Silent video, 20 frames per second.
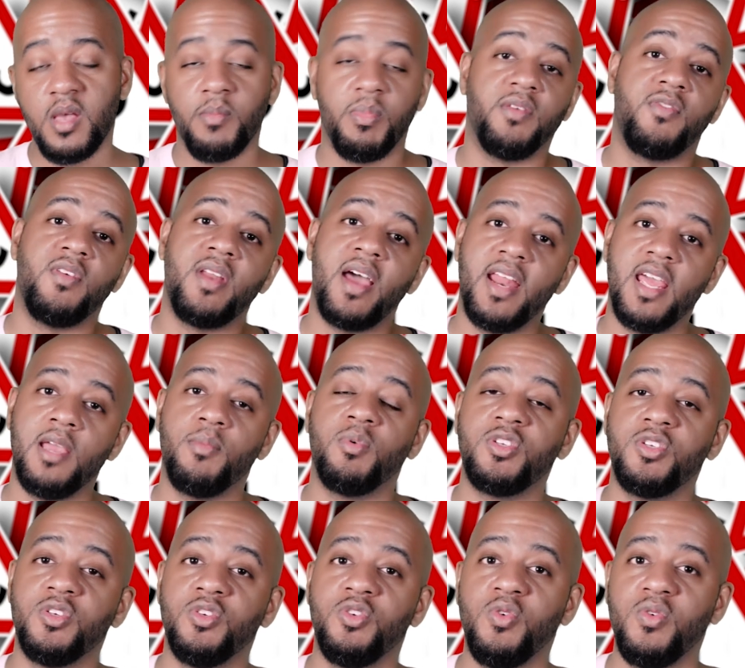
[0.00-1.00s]
But if you're not able
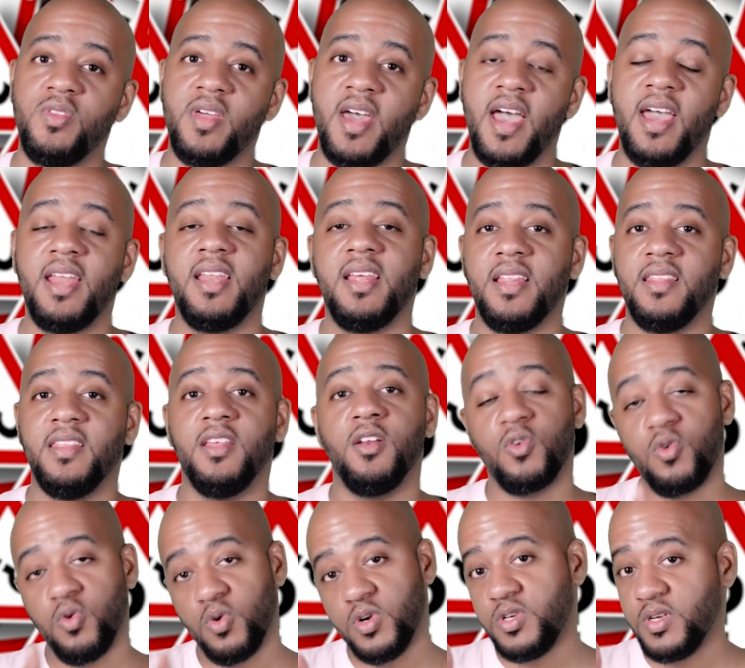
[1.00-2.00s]
to do that, then
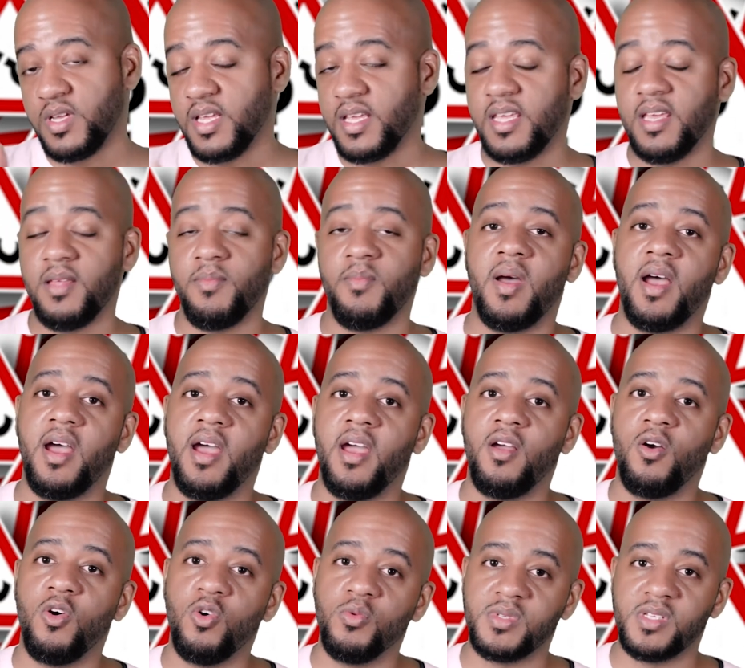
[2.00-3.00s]
of course you can get my
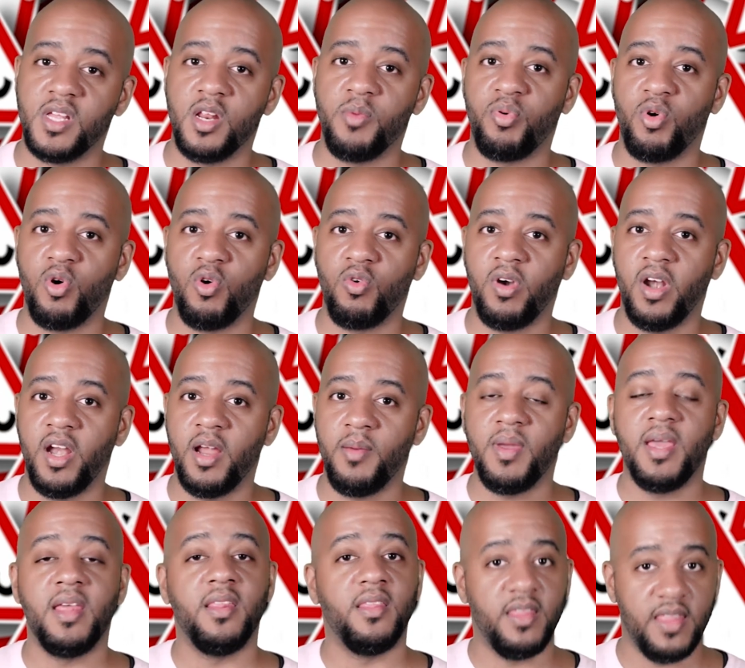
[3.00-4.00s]
home study program,
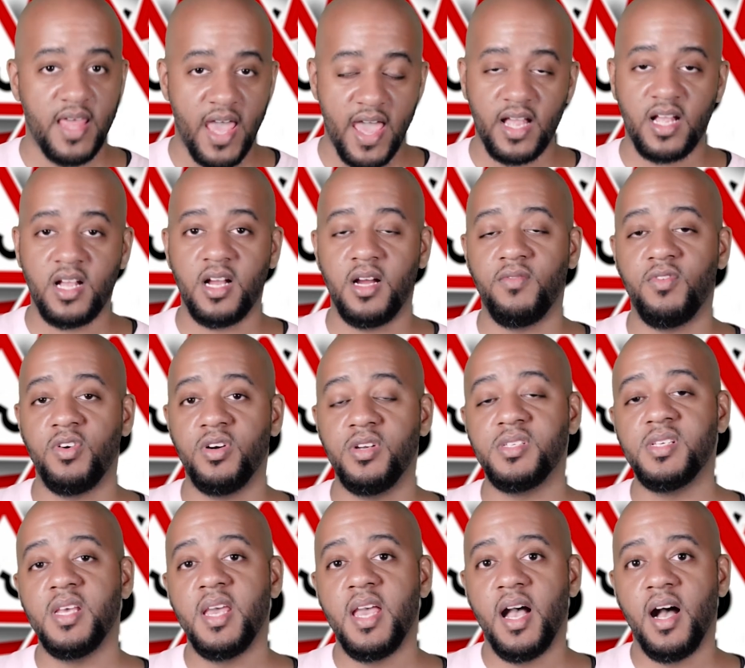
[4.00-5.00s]
and that
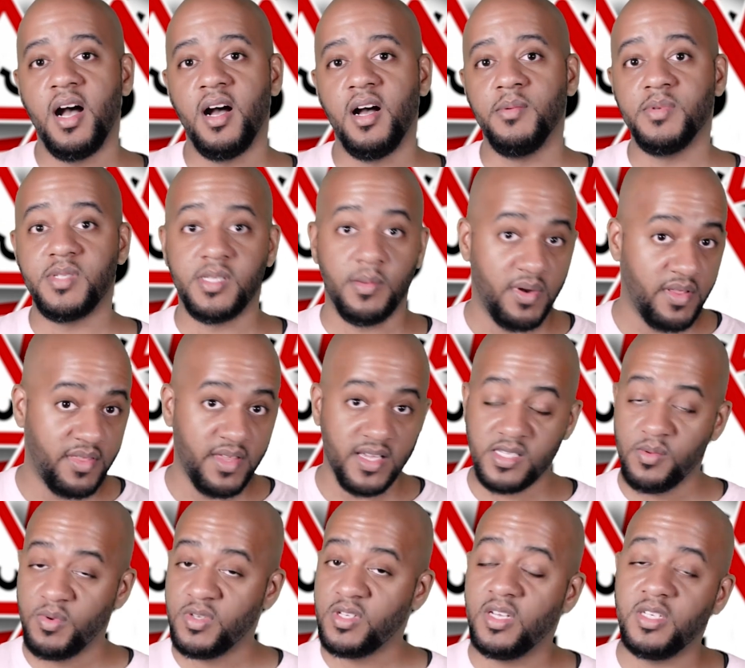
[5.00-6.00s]
covers some of the
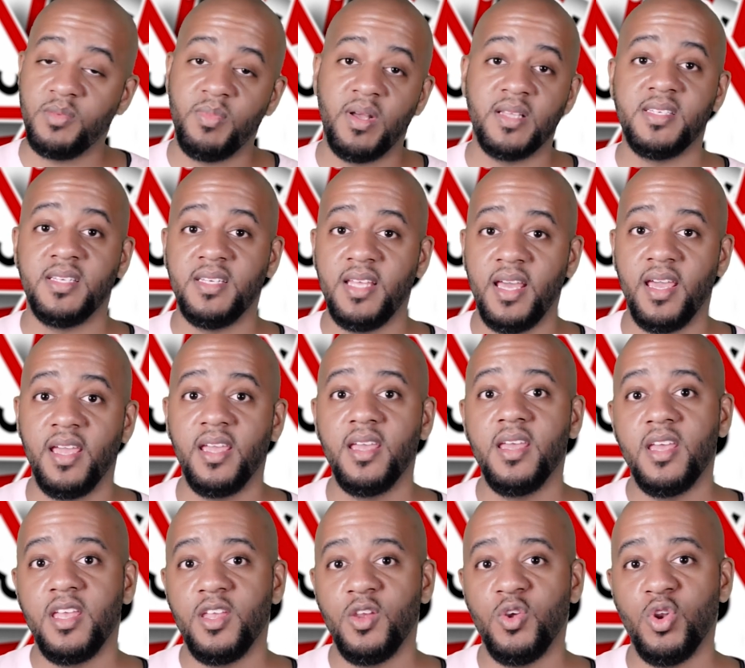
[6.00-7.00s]
things that we talked about today,
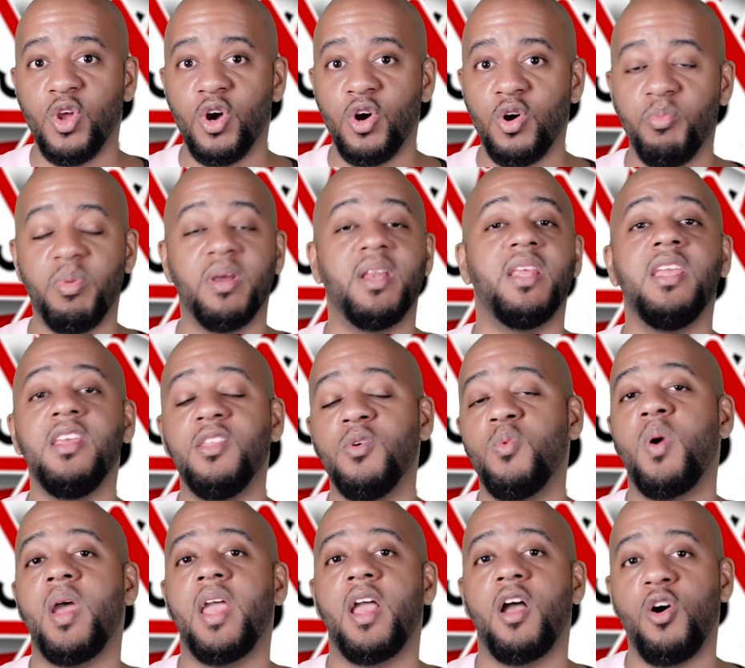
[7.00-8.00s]
you know. But either
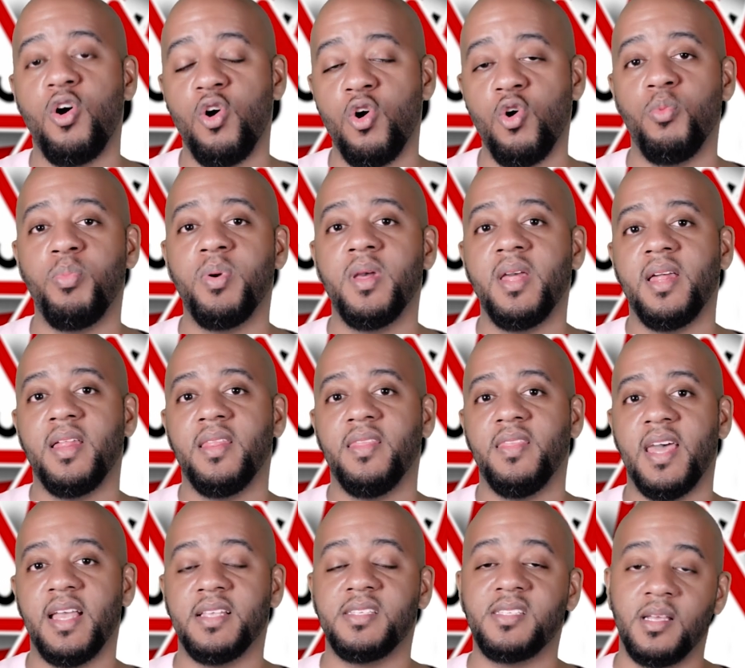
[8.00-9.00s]
way, I hope
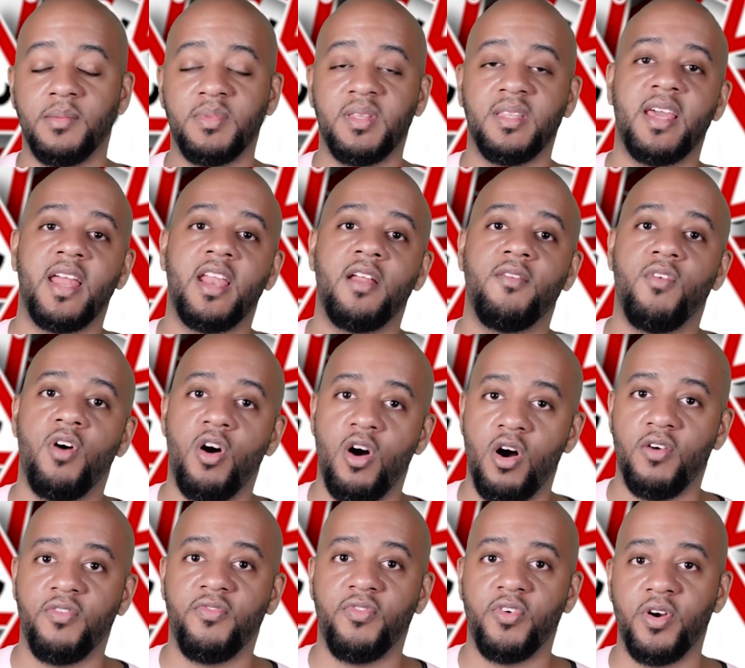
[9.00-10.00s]
that something that I've
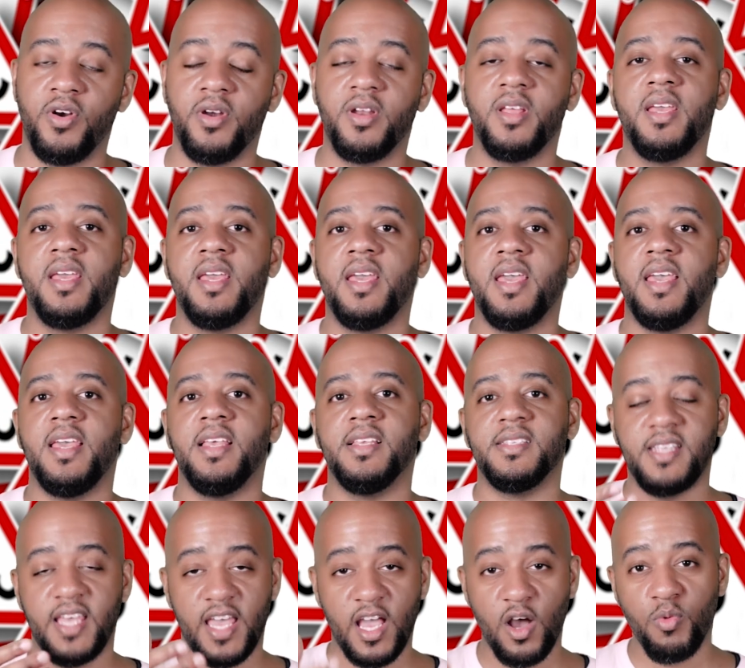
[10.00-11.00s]
offered
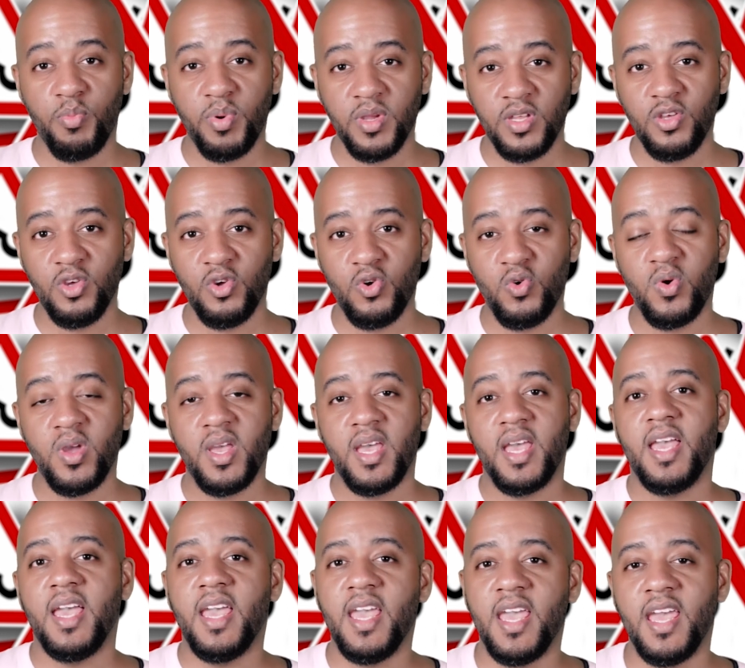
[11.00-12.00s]
is helping you
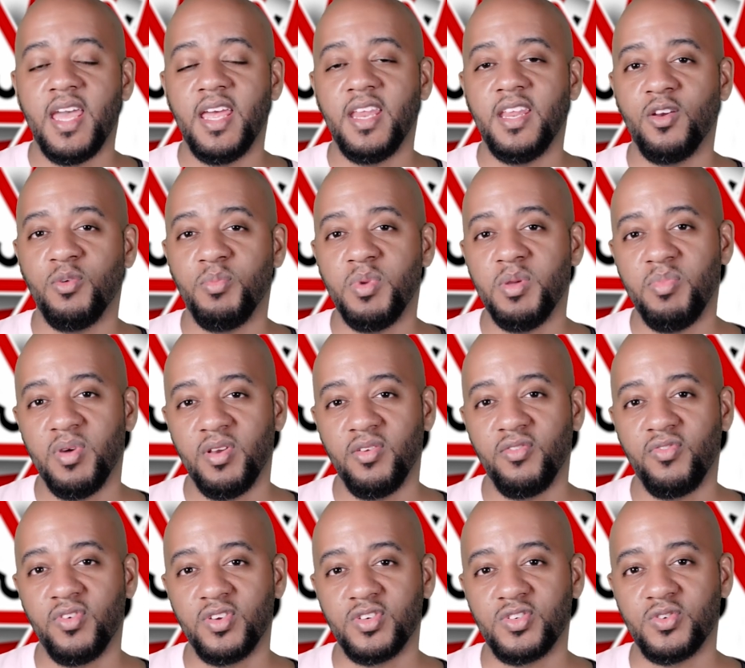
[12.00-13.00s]
and it'll be
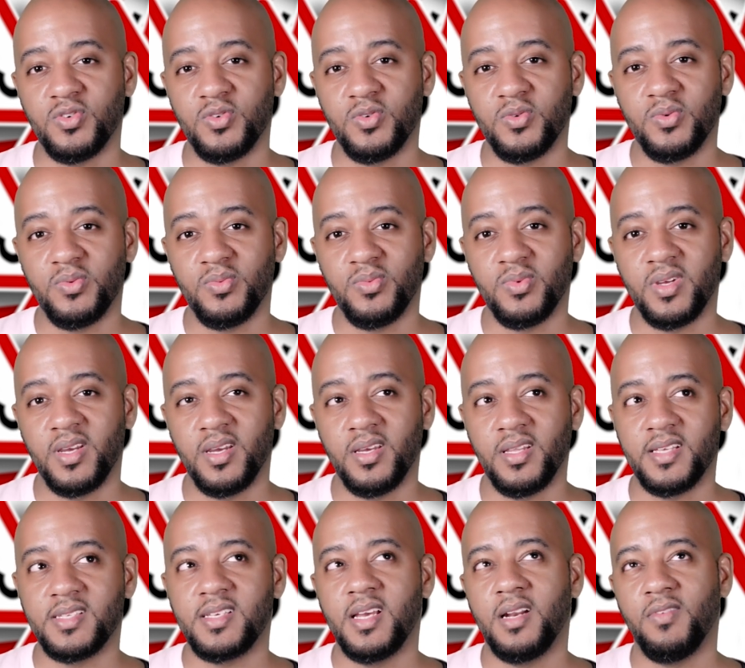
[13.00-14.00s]
beneficial, okay?
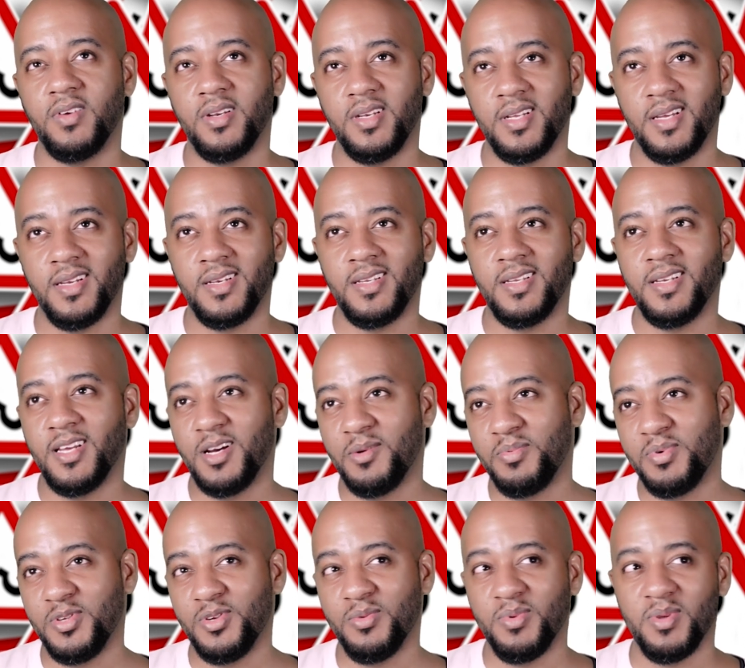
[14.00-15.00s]
That's kind of redundant,
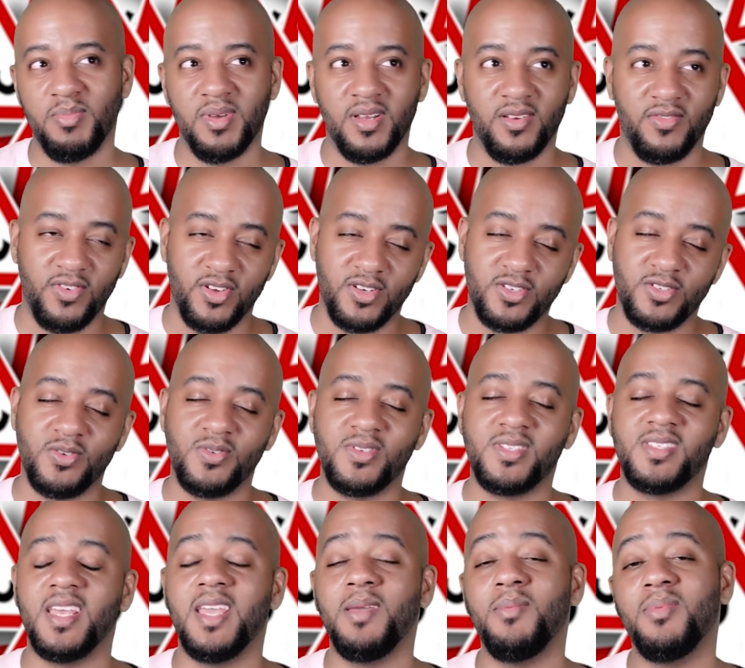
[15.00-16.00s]
helping you be beneficial,
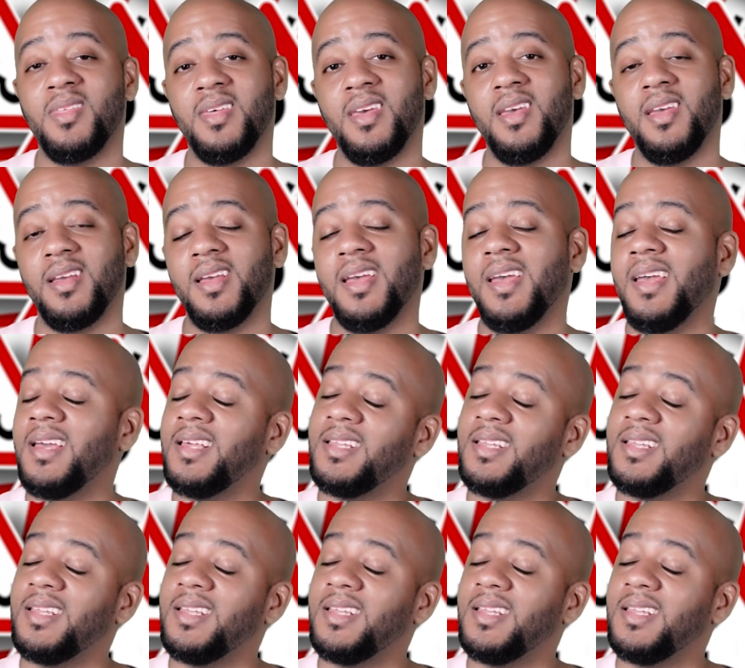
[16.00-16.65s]
same thing.